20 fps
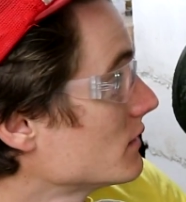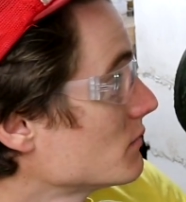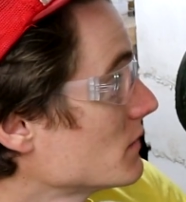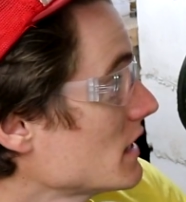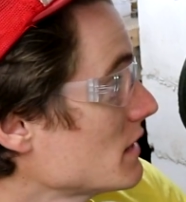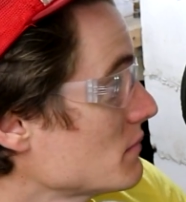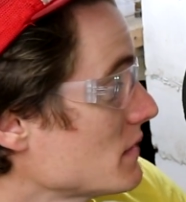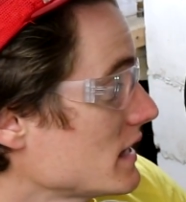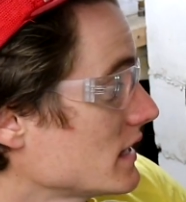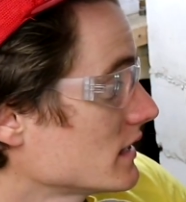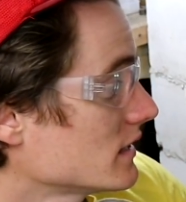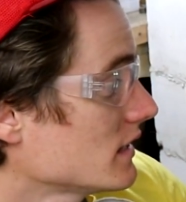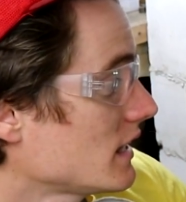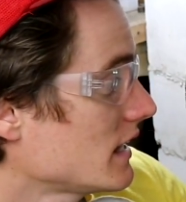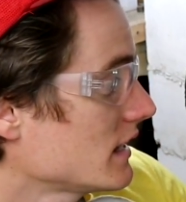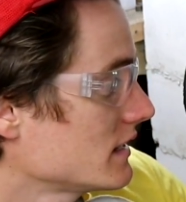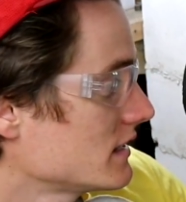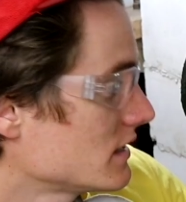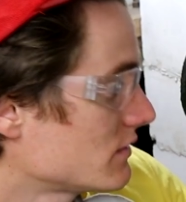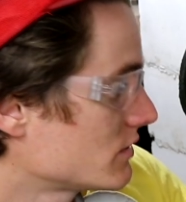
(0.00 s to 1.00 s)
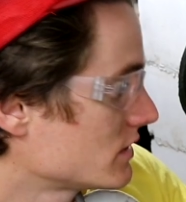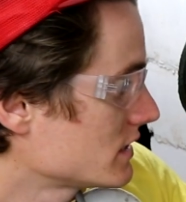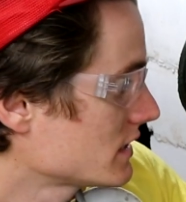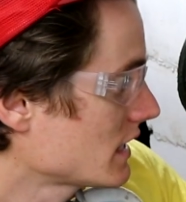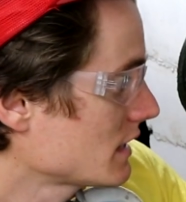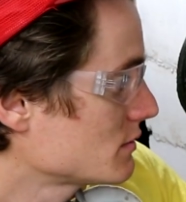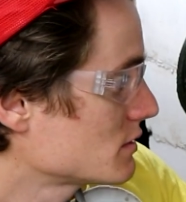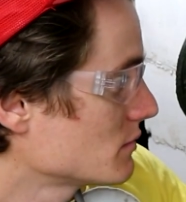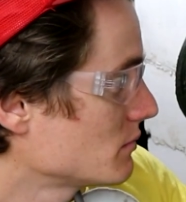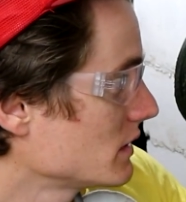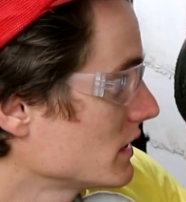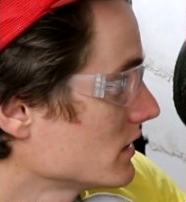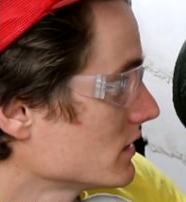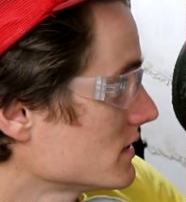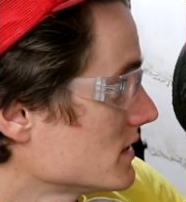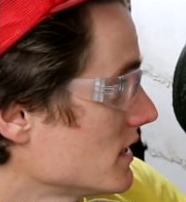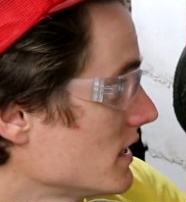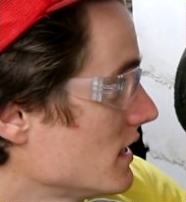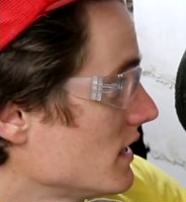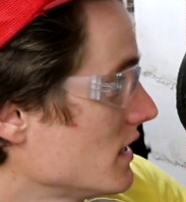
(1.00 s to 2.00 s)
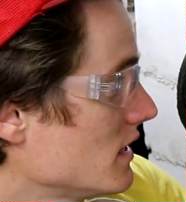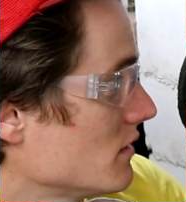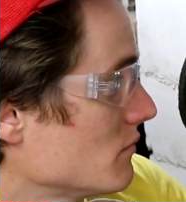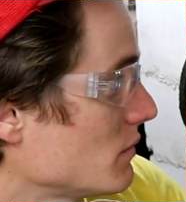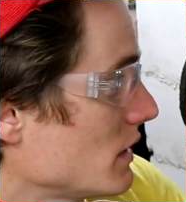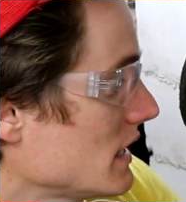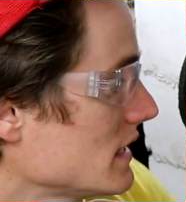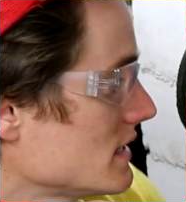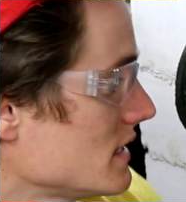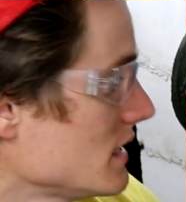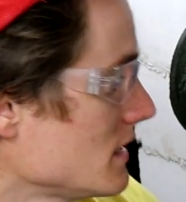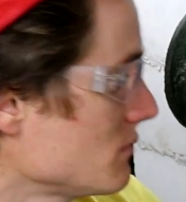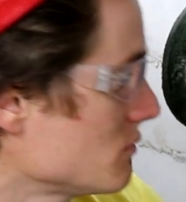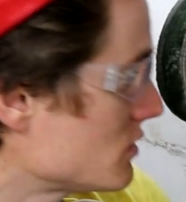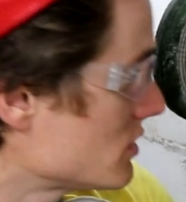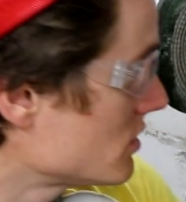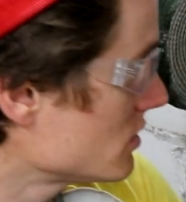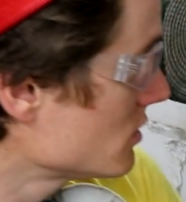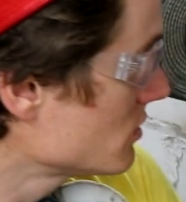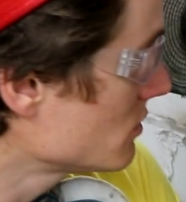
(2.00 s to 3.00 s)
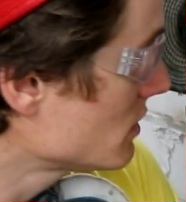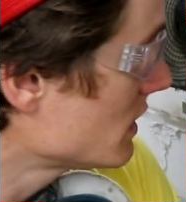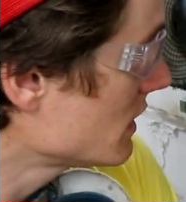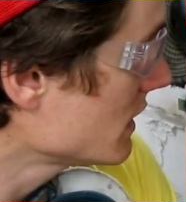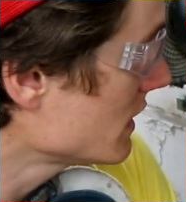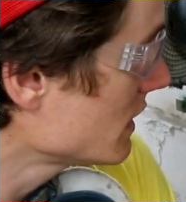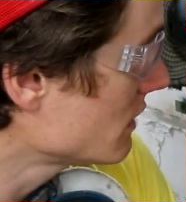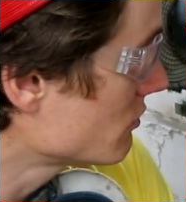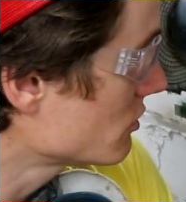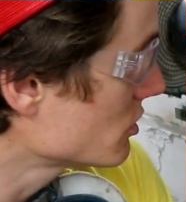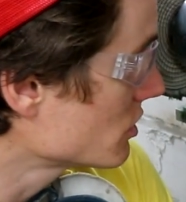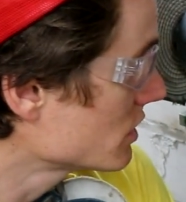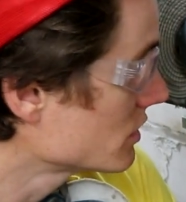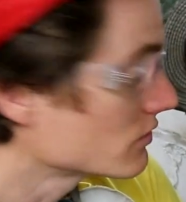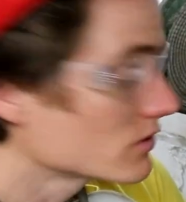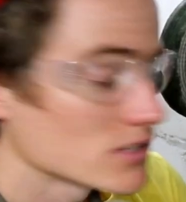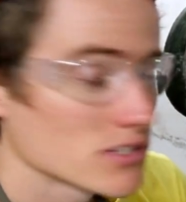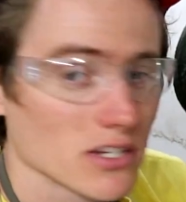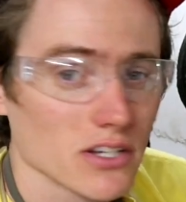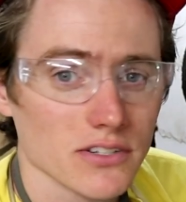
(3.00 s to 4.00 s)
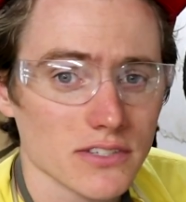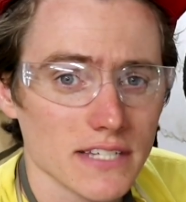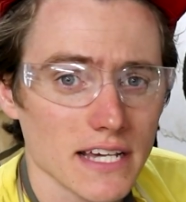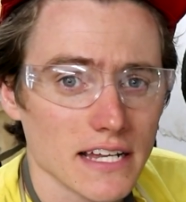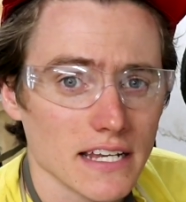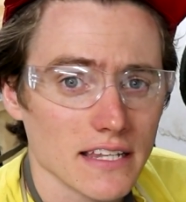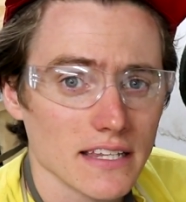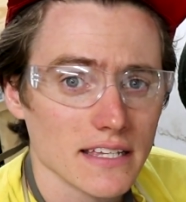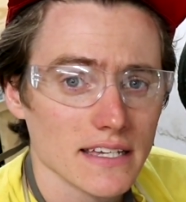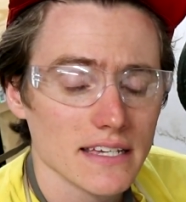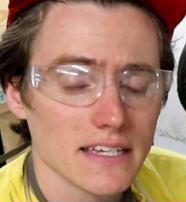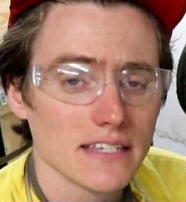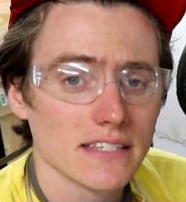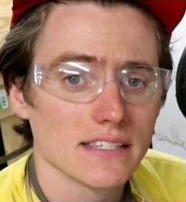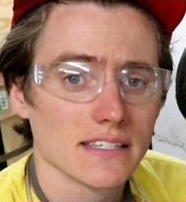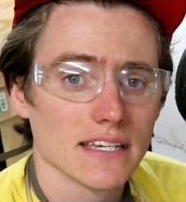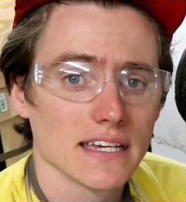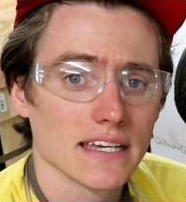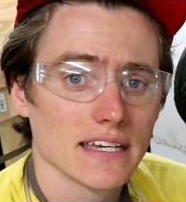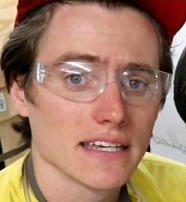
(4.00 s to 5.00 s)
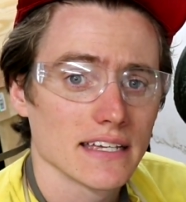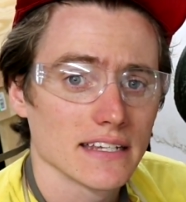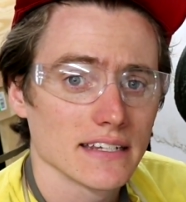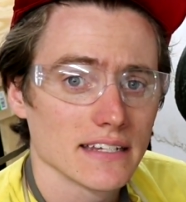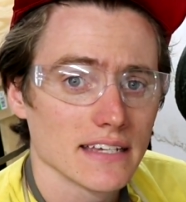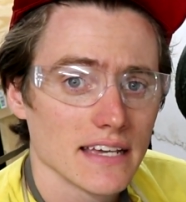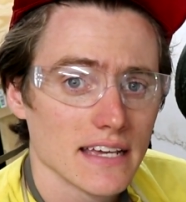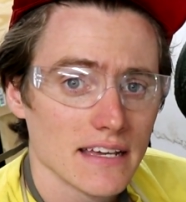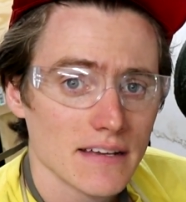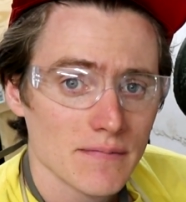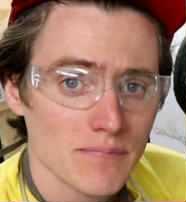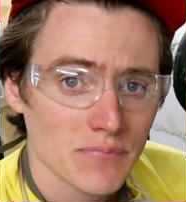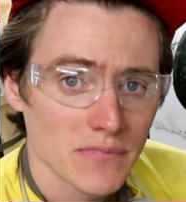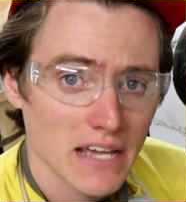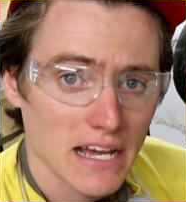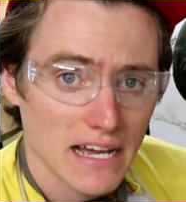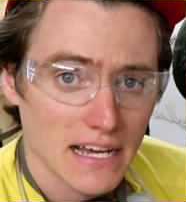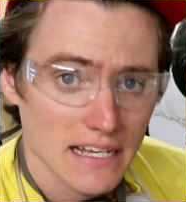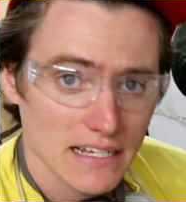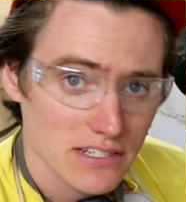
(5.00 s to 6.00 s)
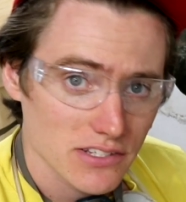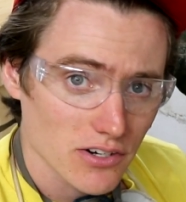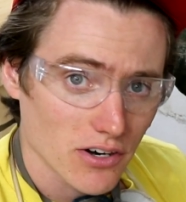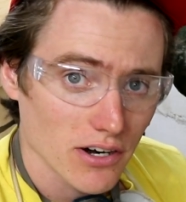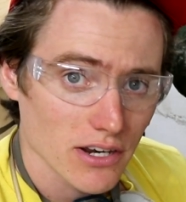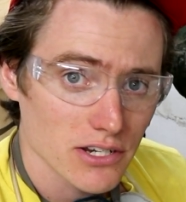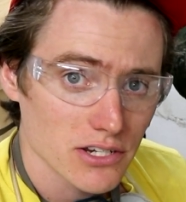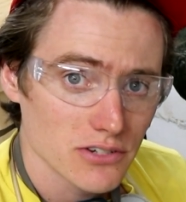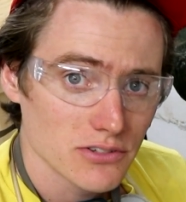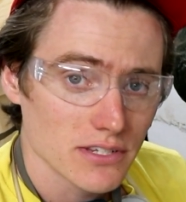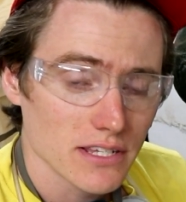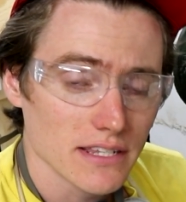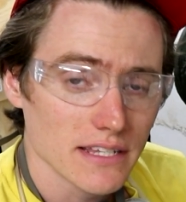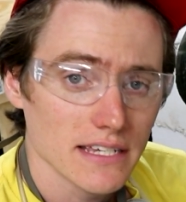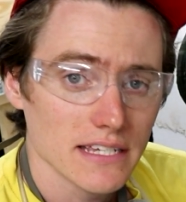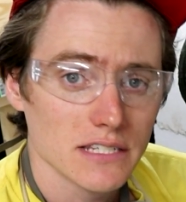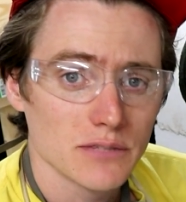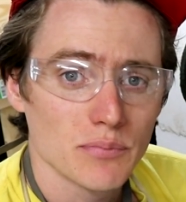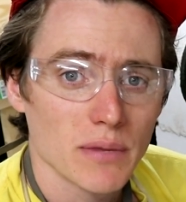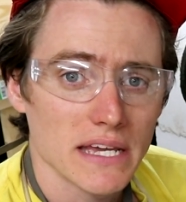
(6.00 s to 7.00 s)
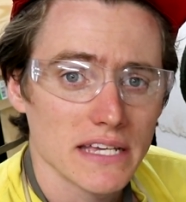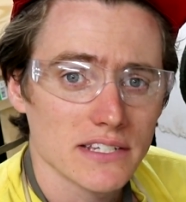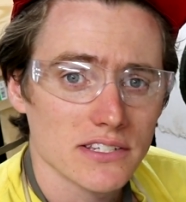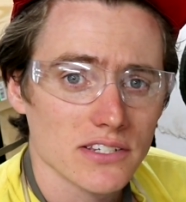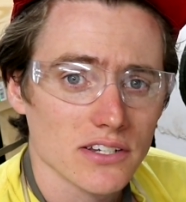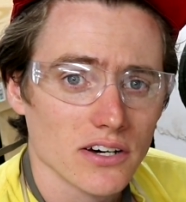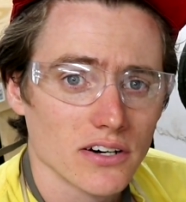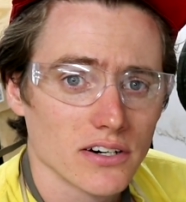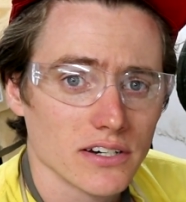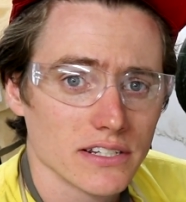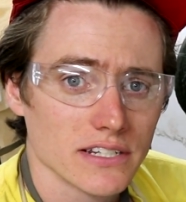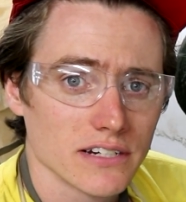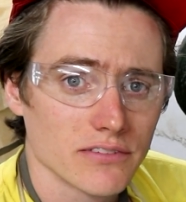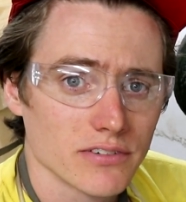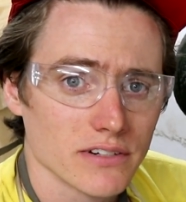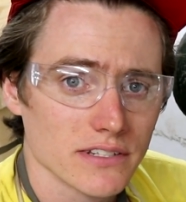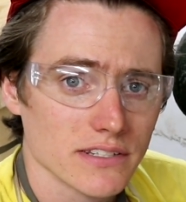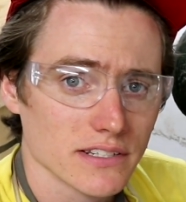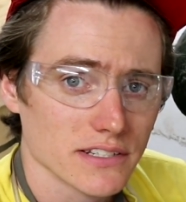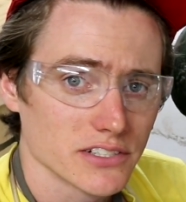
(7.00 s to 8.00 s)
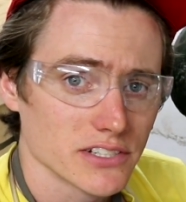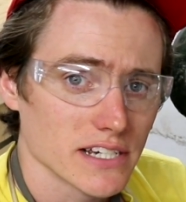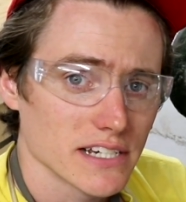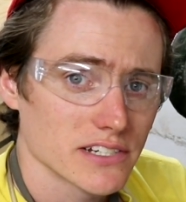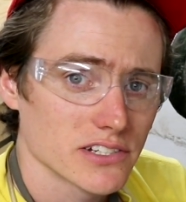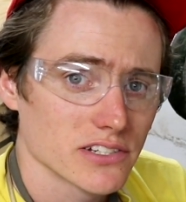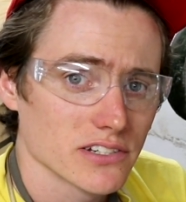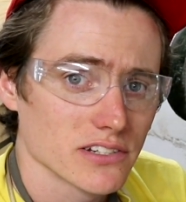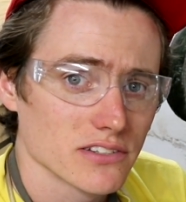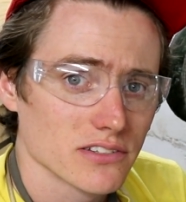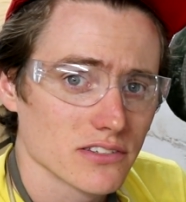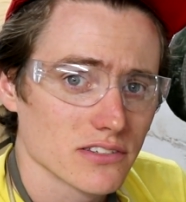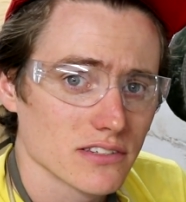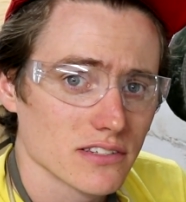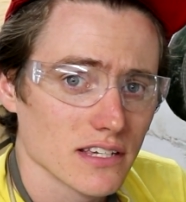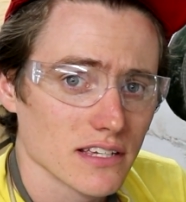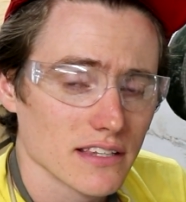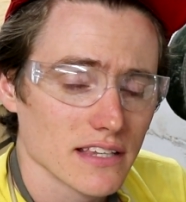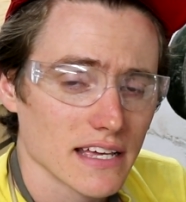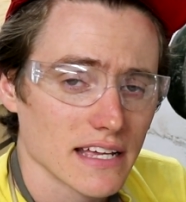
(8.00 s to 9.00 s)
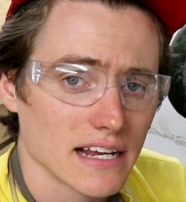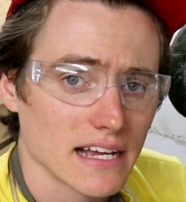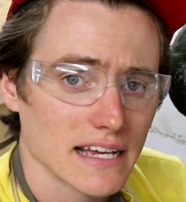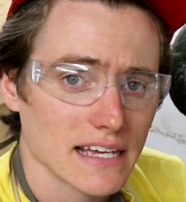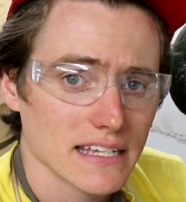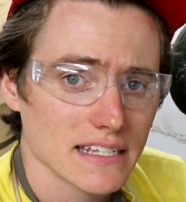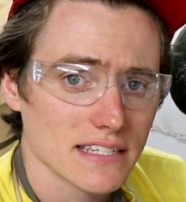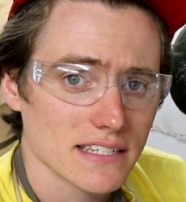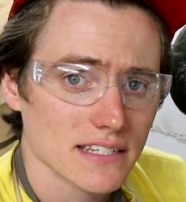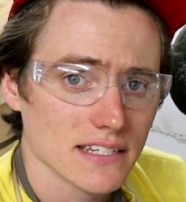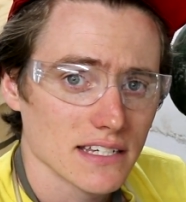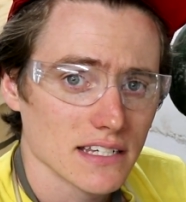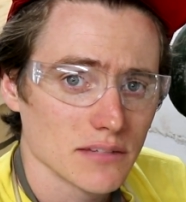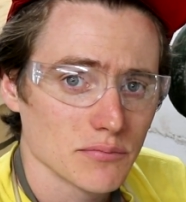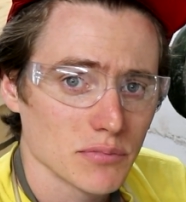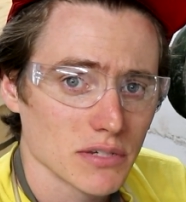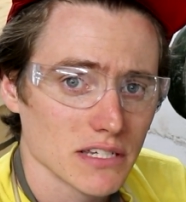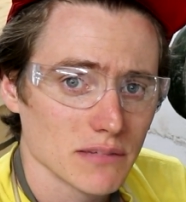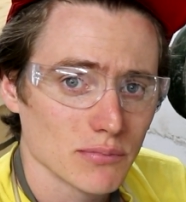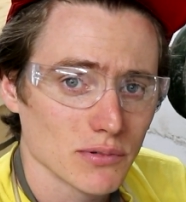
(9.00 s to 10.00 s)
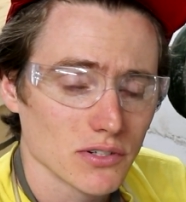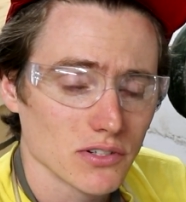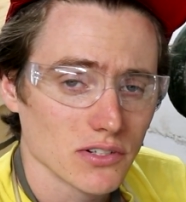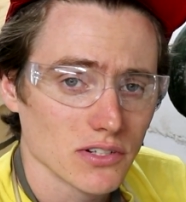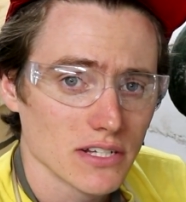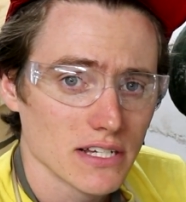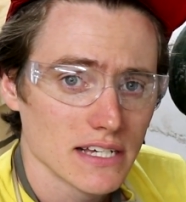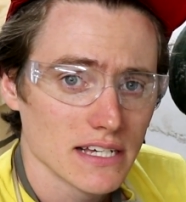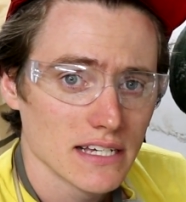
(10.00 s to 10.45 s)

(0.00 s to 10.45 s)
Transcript: They make a lot of different types of belts. But I seem to get real good results out of these, and I started using these based on different suggestions that I had seen people